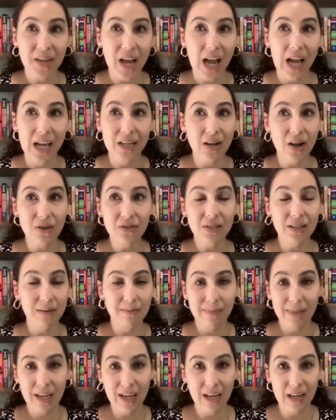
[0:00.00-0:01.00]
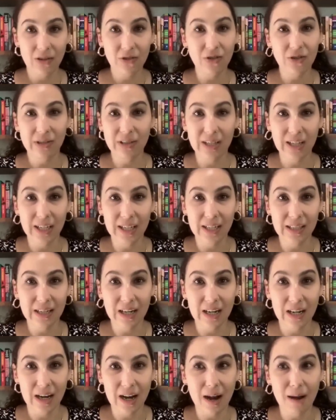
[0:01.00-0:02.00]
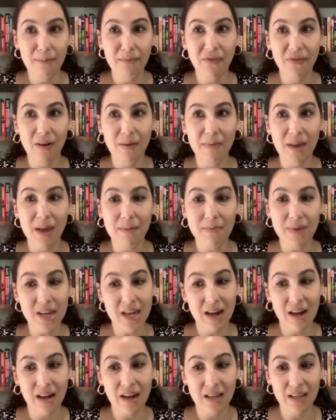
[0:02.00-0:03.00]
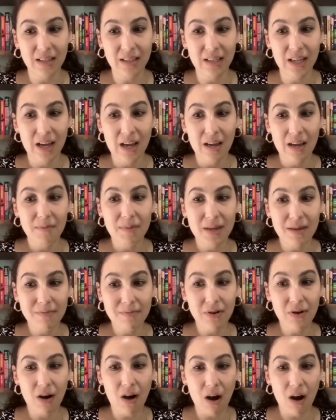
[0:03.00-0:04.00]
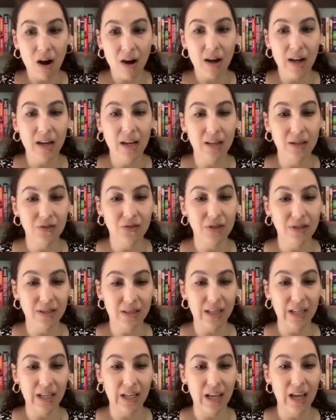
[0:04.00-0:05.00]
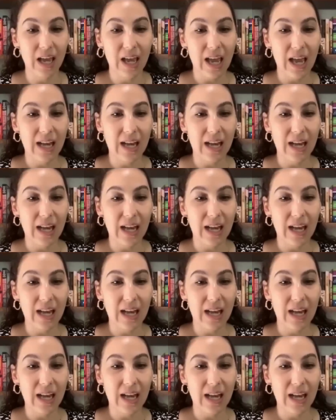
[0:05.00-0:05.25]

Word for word: I know something interesting is going to come from it, because people are interesting.